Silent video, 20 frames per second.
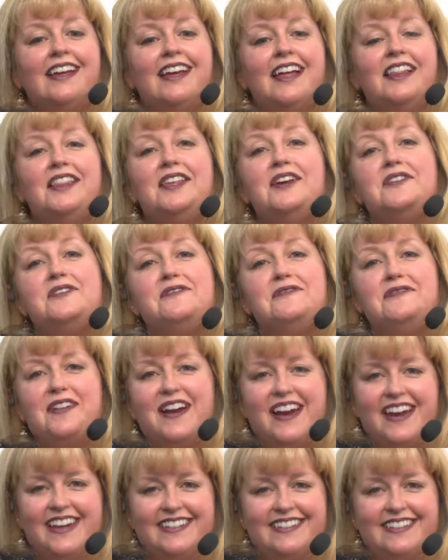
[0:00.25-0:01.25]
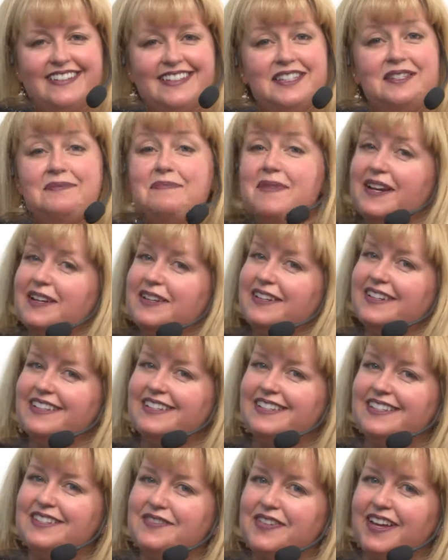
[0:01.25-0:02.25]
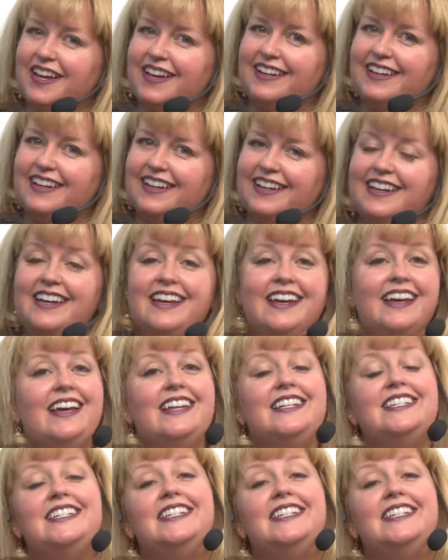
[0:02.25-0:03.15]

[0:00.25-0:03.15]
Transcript: Hello friends, it's Mary and Savannah, and